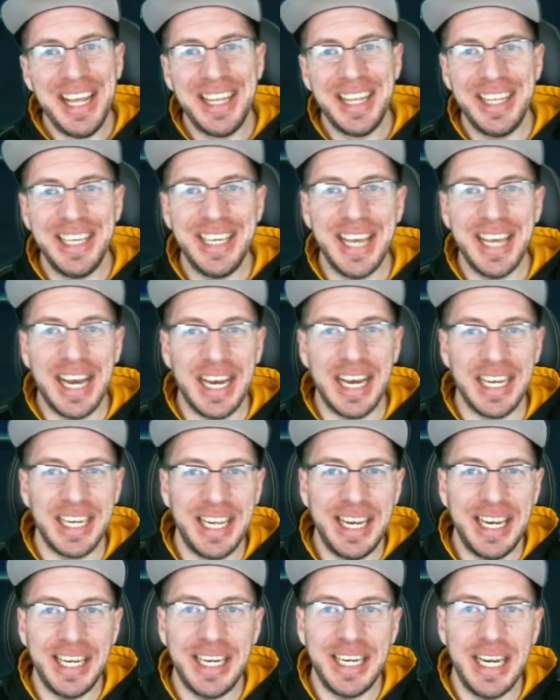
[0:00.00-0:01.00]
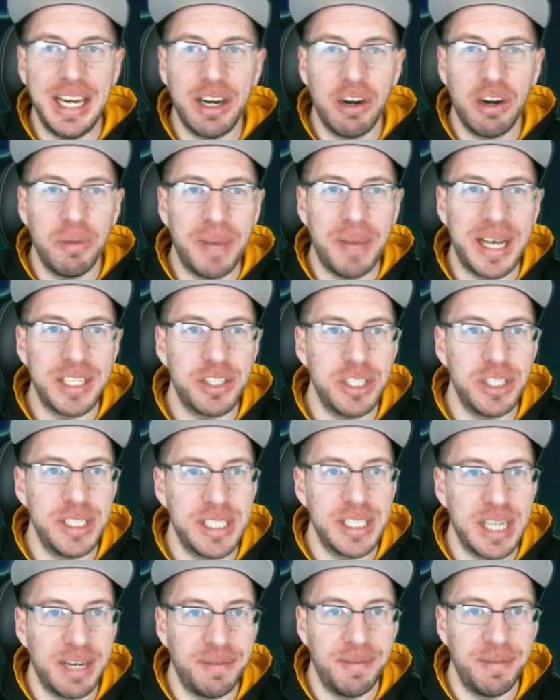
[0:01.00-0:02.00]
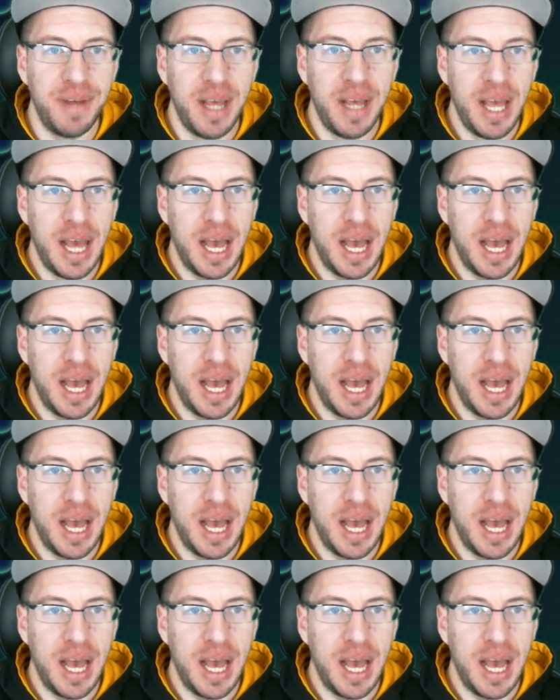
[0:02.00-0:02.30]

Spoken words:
the hero mastery stuff.